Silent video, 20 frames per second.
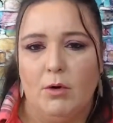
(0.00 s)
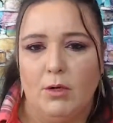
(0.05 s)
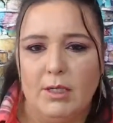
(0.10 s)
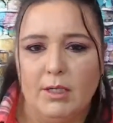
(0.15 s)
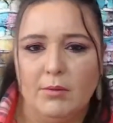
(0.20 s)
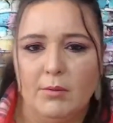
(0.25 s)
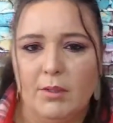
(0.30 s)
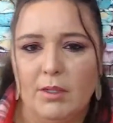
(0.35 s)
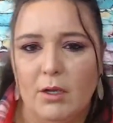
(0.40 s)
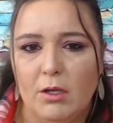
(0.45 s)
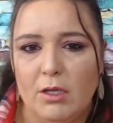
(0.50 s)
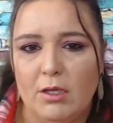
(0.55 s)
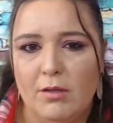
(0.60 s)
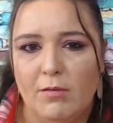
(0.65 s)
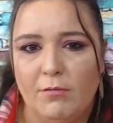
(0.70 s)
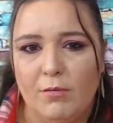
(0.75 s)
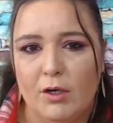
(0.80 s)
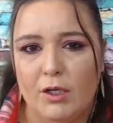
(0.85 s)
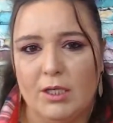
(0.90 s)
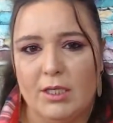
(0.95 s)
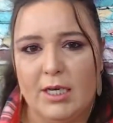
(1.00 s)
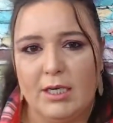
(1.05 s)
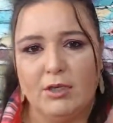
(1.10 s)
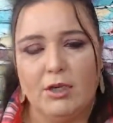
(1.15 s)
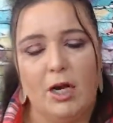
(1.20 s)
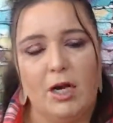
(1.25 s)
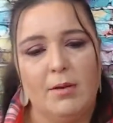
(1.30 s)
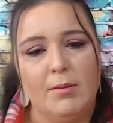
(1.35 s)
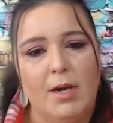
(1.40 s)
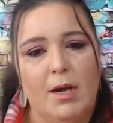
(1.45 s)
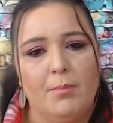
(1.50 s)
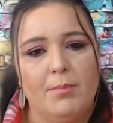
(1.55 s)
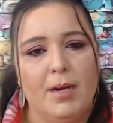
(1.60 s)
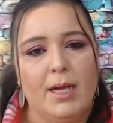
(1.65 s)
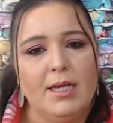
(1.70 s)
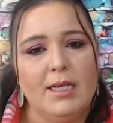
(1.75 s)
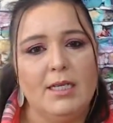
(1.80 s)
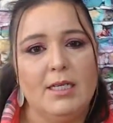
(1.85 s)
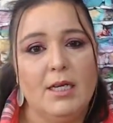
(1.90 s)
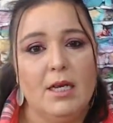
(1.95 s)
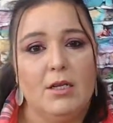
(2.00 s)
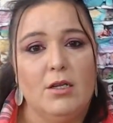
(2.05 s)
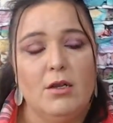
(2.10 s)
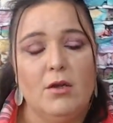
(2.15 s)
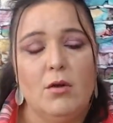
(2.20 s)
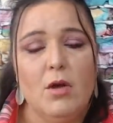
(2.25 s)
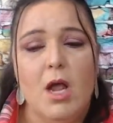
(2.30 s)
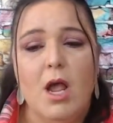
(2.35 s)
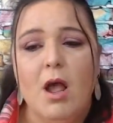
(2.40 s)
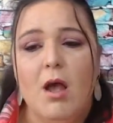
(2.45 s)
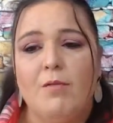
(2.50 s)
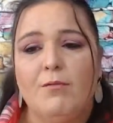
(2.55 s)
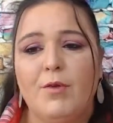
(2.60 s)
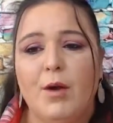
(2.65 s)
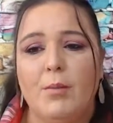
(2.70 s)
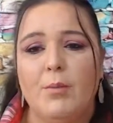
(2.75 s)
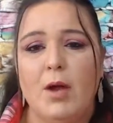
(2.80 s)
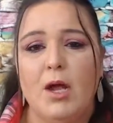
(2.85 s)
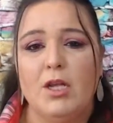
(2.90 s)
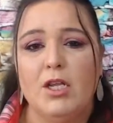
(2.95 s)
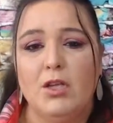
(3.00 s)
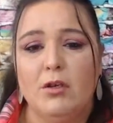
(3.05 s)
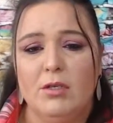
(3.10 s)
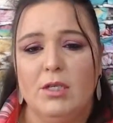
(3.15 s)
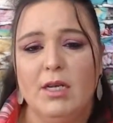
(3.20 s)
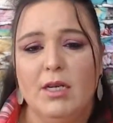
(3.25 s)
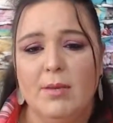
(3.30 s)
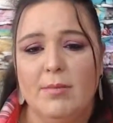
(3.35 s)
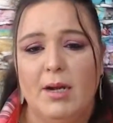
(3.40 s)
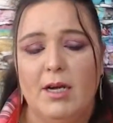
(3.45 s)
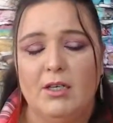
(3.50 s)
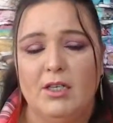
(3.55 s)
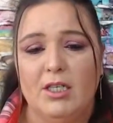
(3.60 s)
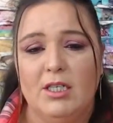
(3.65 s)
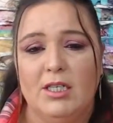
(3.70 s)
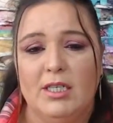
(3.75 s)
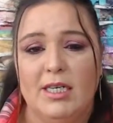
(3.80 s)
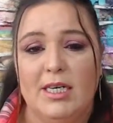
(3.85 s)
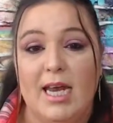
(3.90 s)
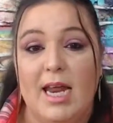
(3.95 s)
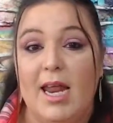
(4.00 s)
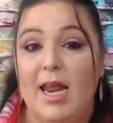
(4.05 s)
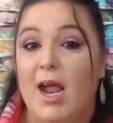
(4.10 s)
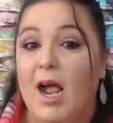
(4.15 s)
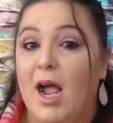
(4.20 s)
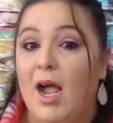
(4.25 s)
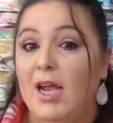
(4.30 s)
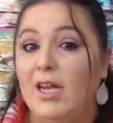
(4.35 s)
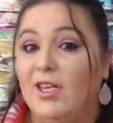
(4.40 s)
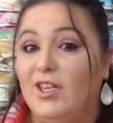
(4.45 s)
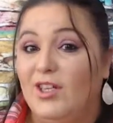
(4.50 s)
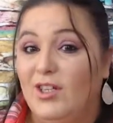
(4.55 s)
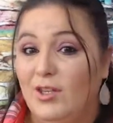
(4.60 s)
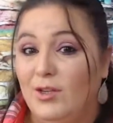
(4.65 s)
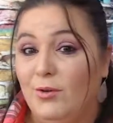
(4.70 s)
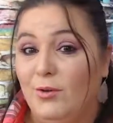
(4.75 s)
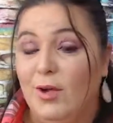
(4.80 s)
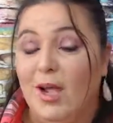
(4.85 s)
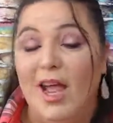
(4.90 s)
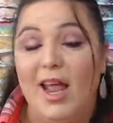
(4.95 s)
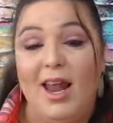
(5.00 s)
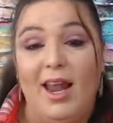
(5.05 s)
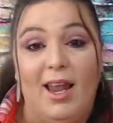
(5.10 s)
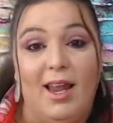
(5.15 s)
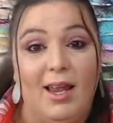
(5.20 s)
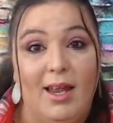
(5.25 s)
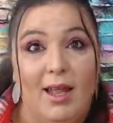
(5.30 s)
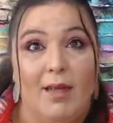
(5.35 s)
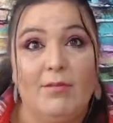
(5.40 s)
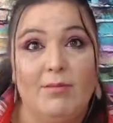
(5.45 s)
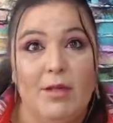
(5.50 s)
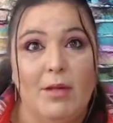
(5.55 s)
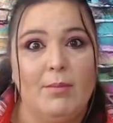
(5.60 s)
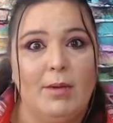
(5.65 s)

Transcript: This was only the first day trying them out, but I can tell you from using them out just today, I do love them.